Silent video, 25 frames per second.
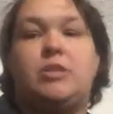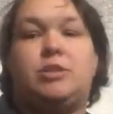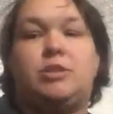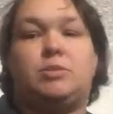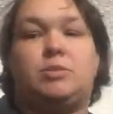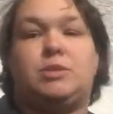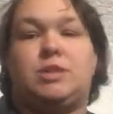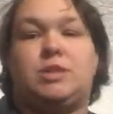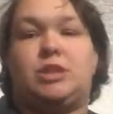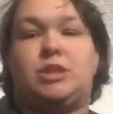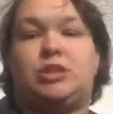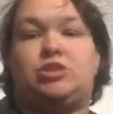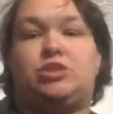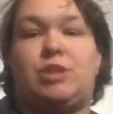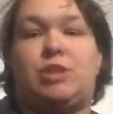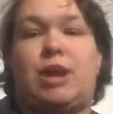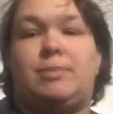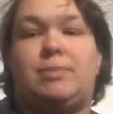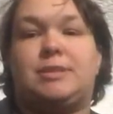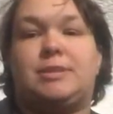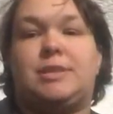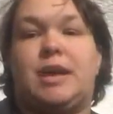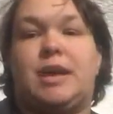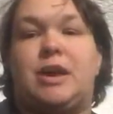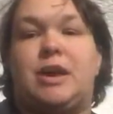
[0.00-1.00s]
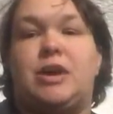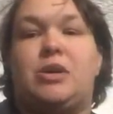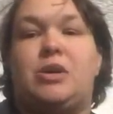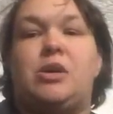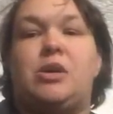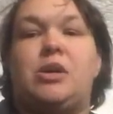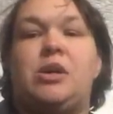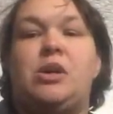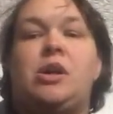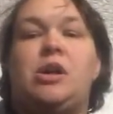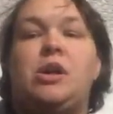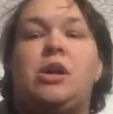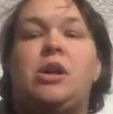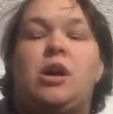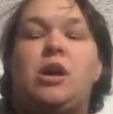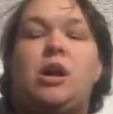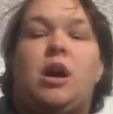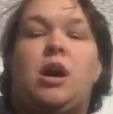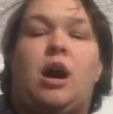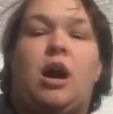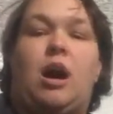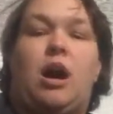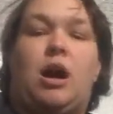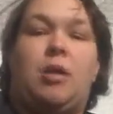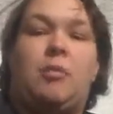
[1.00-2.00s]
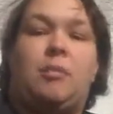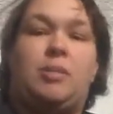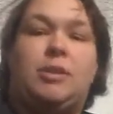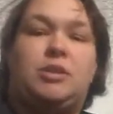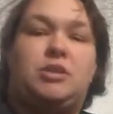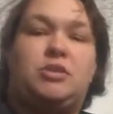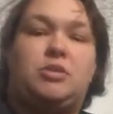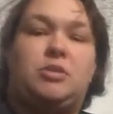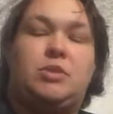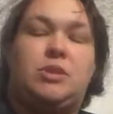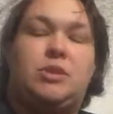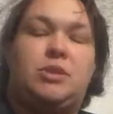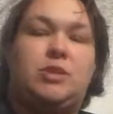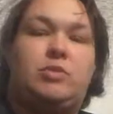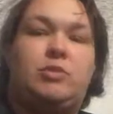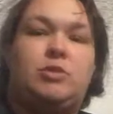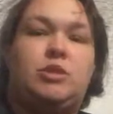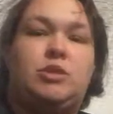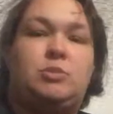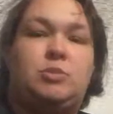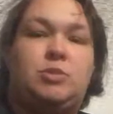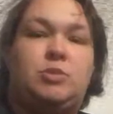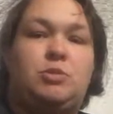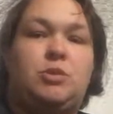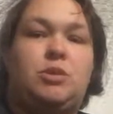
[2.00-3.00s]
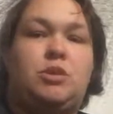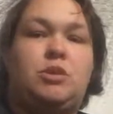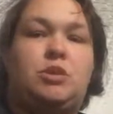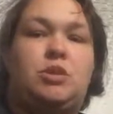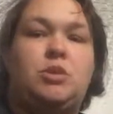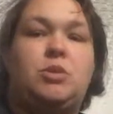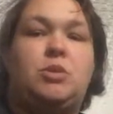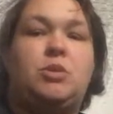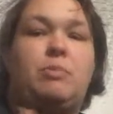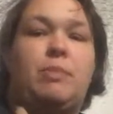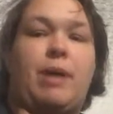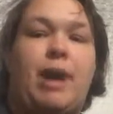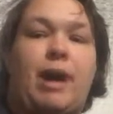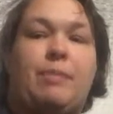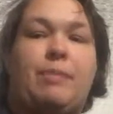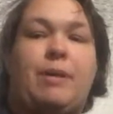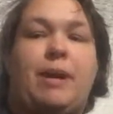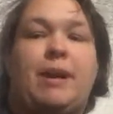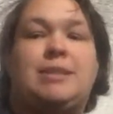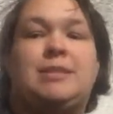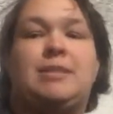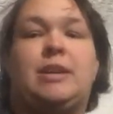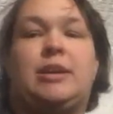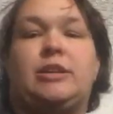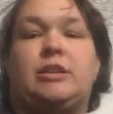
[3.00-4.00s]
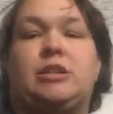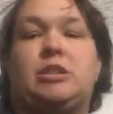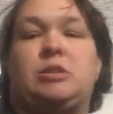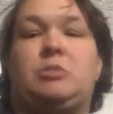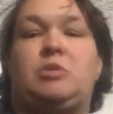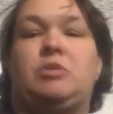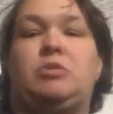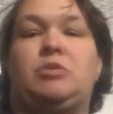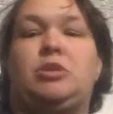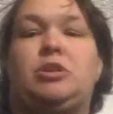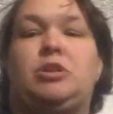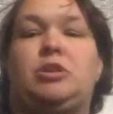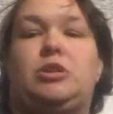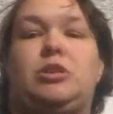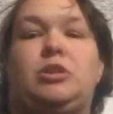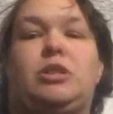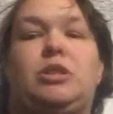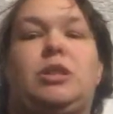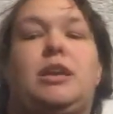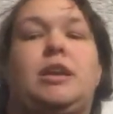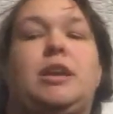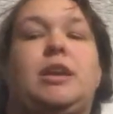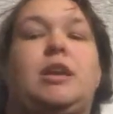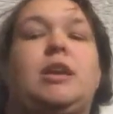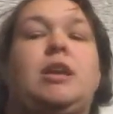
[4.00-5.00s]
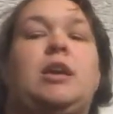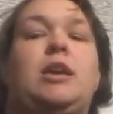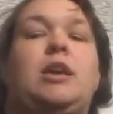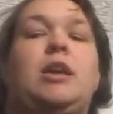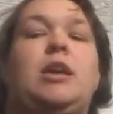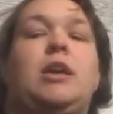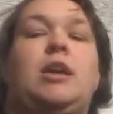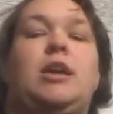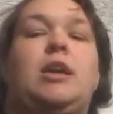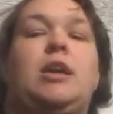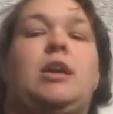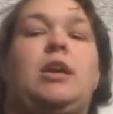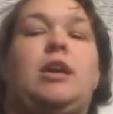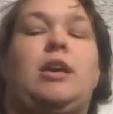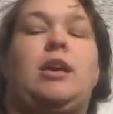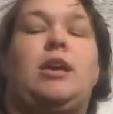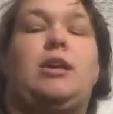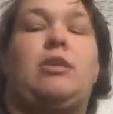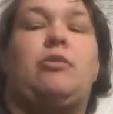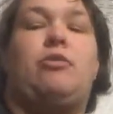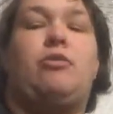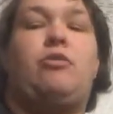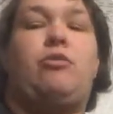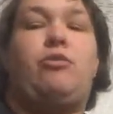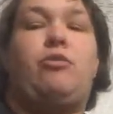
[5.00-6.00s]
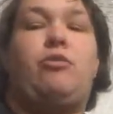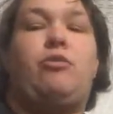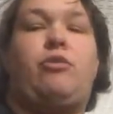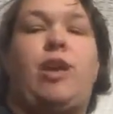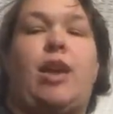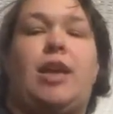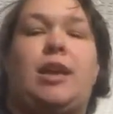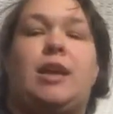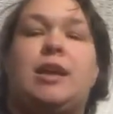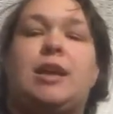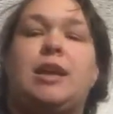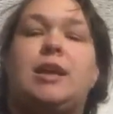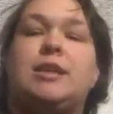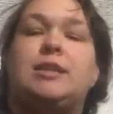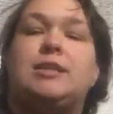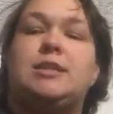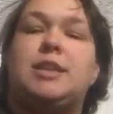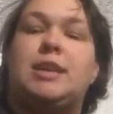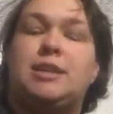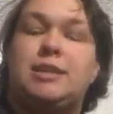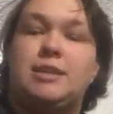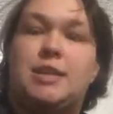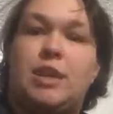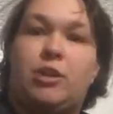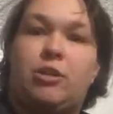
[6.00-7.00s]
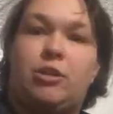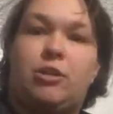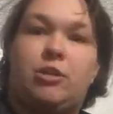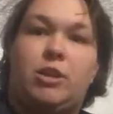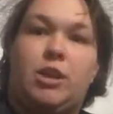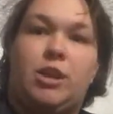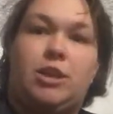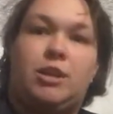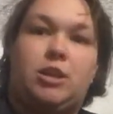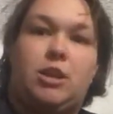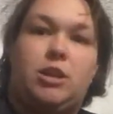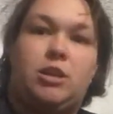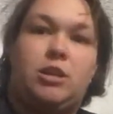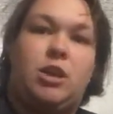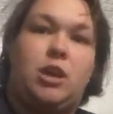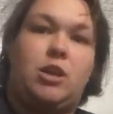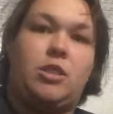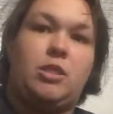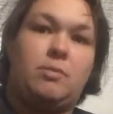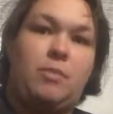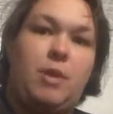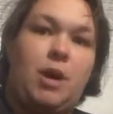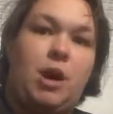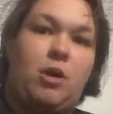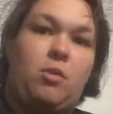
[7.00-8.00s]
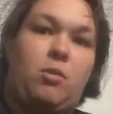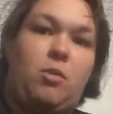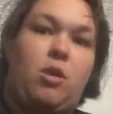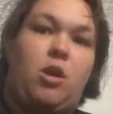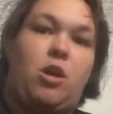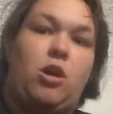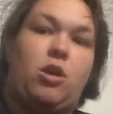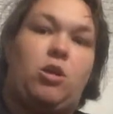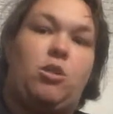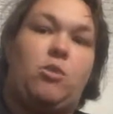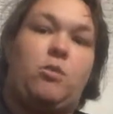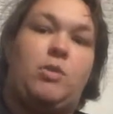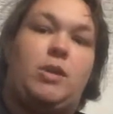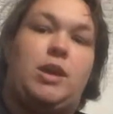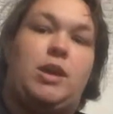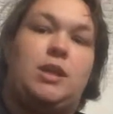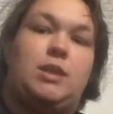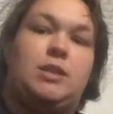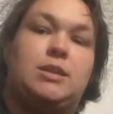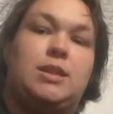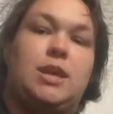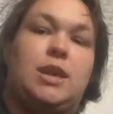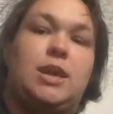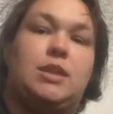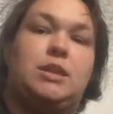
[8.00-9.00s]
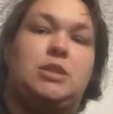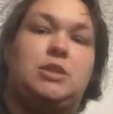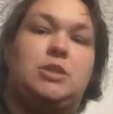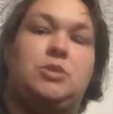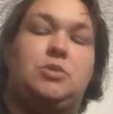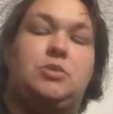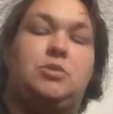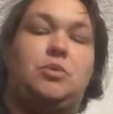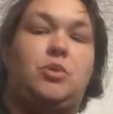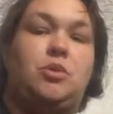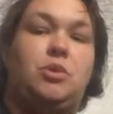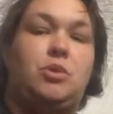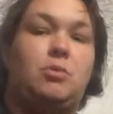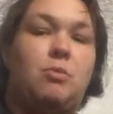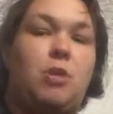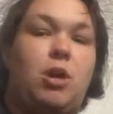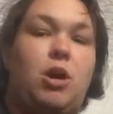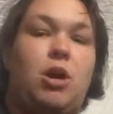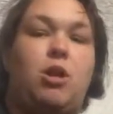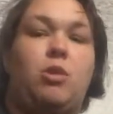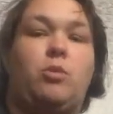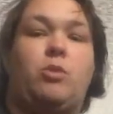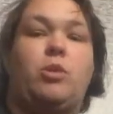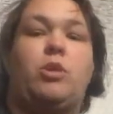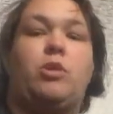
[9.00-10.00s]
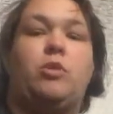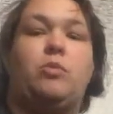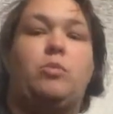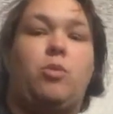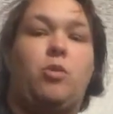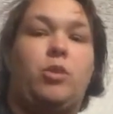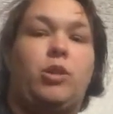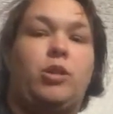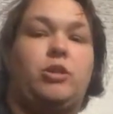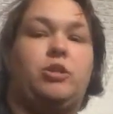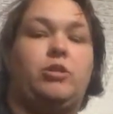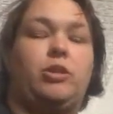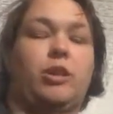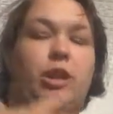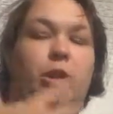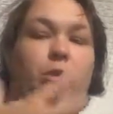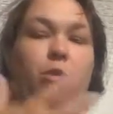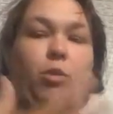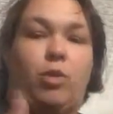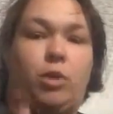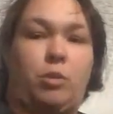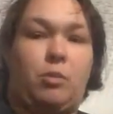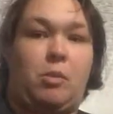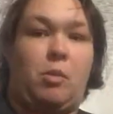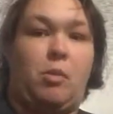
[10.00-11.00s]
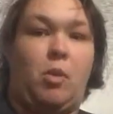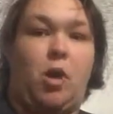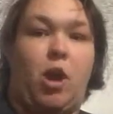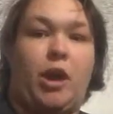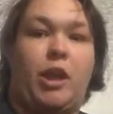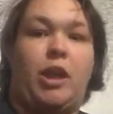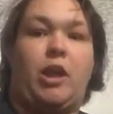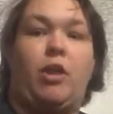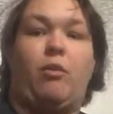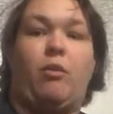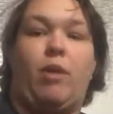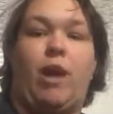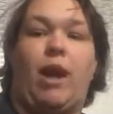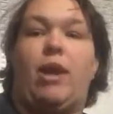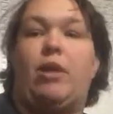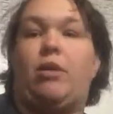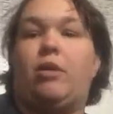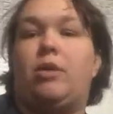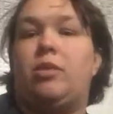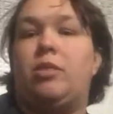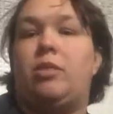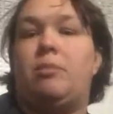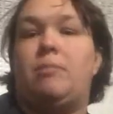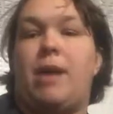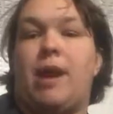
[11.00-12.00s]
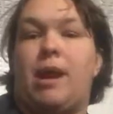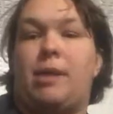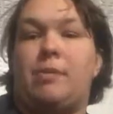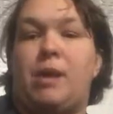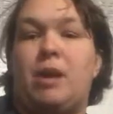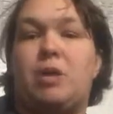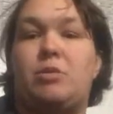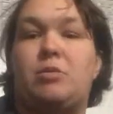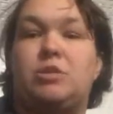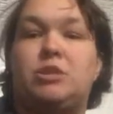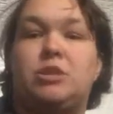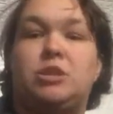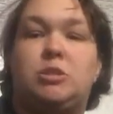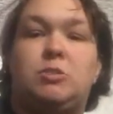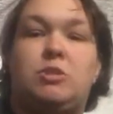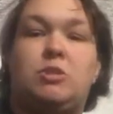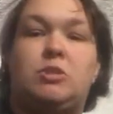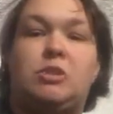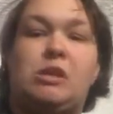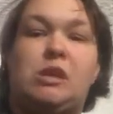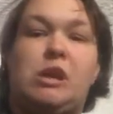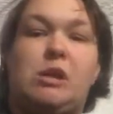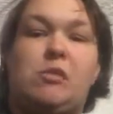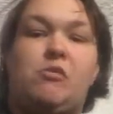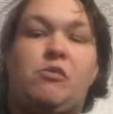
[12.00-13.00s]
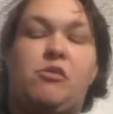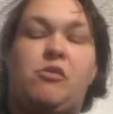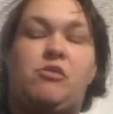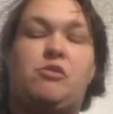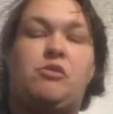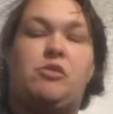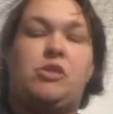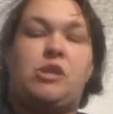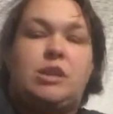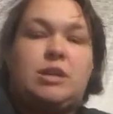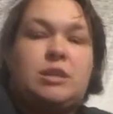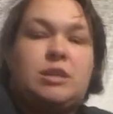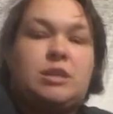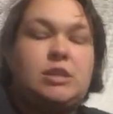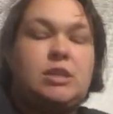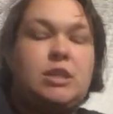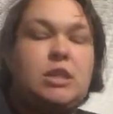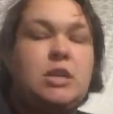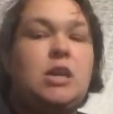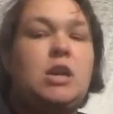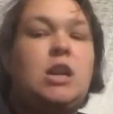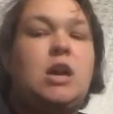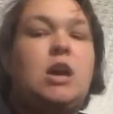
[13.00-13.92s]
This one's a strap style. And so the difference between the two, the backpack style is going to be really good, if Ken and I decide to take her, on the bog walk, or we decide to go to the mall, or we go to Portland, or, and we're going to be walking around. The backpack one's going to be really helpful for us.